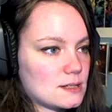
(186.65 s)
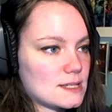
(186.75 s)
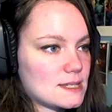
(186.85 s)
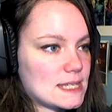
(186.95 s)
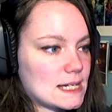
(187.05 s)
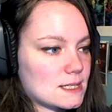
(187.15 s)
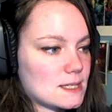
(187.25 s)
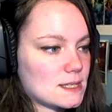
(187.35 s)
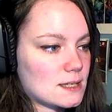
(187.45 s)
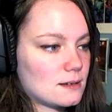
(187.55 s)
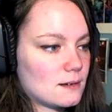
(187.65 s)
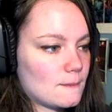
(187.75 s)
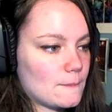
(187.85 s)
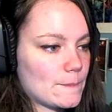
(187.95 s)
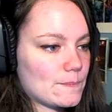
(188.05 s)
Six.
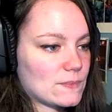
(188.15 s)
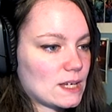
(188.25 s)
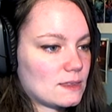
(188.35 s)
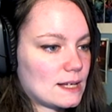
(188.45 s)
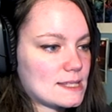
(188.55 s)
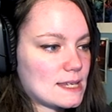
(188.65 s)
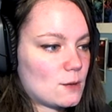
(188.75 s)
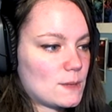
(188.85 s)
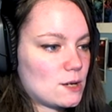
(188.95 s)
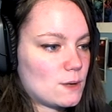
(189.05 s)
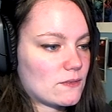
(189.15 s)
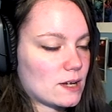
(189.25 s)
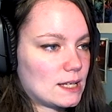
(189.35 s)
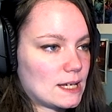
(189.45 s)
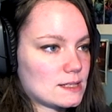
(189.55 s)
That's how many we have
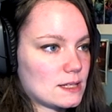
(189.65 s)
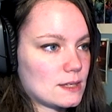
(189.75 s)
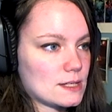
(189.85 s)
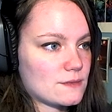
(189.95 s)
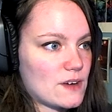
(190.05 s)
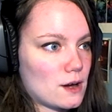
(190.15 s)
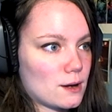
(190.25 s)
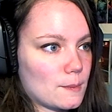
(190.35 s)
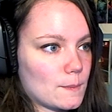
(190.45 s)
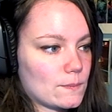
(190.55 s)
collected thus far.